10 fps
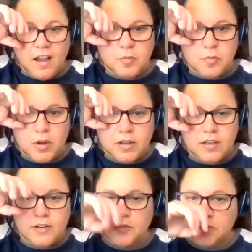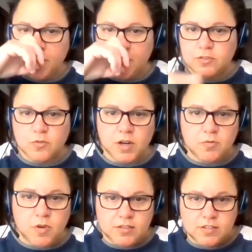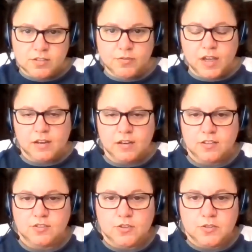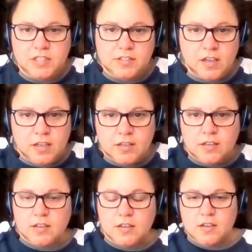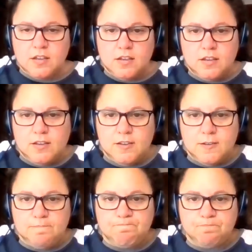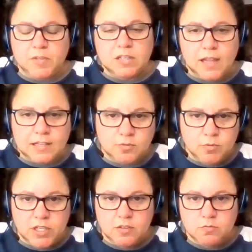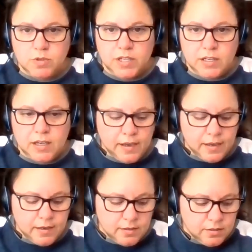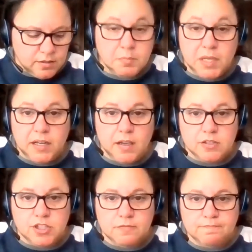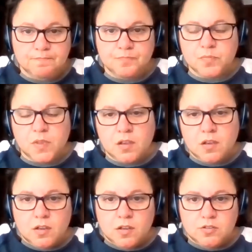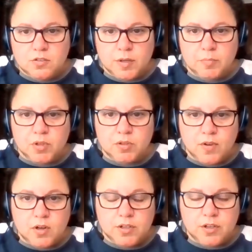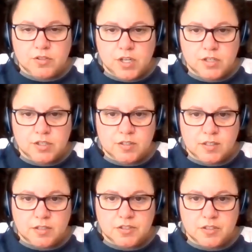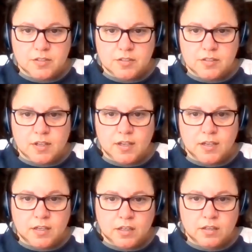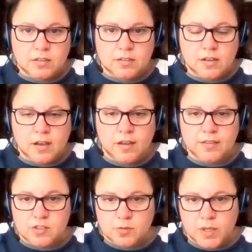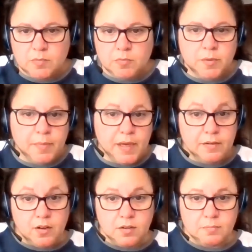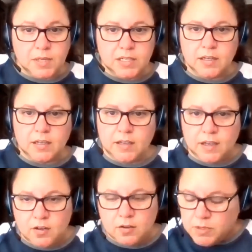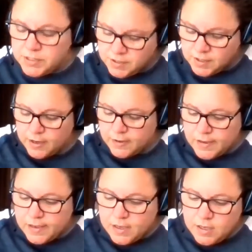Hi, everyone. I know it's been quite a while since you've had Tony's take. Last week we had mediation during both of our negotiation sessions, and this week we met on Monday and on Wednesday.